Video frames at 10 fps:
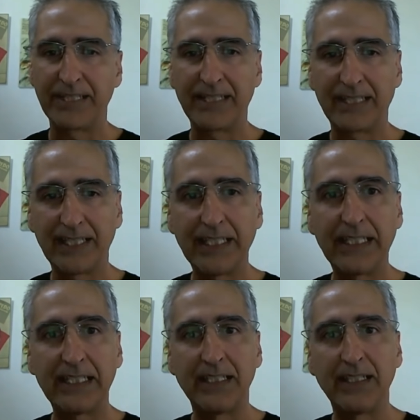Clean
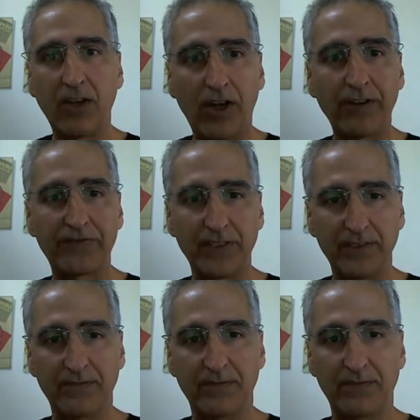it
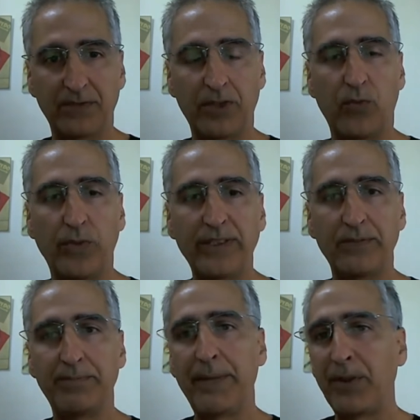often. You know,
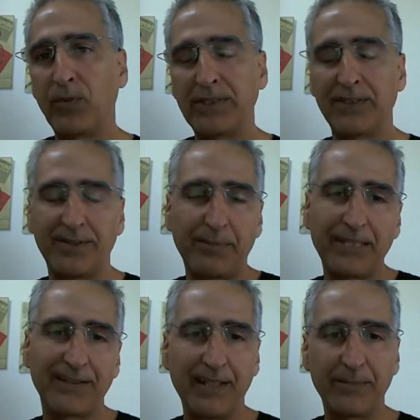maybe once. It
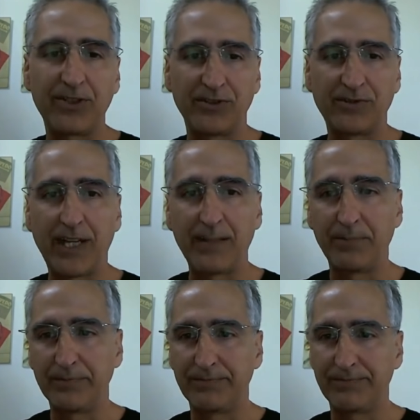depends on how much you ride,
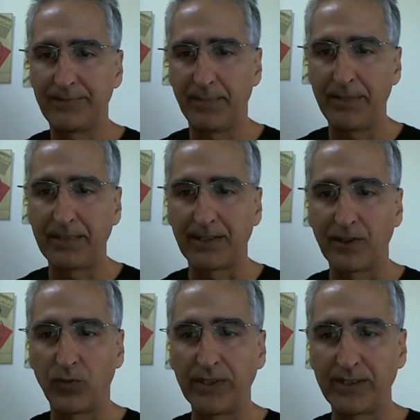but you know,
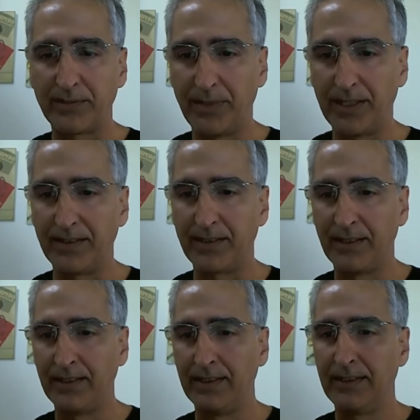basically once a month,
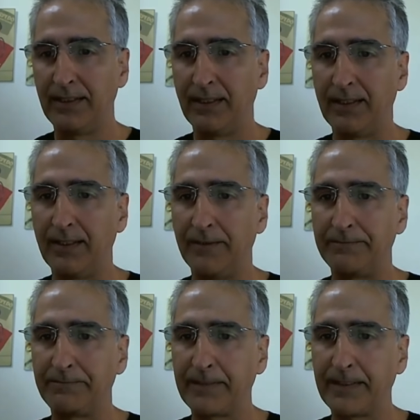
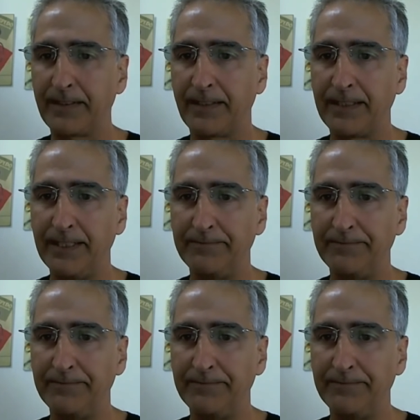clean it.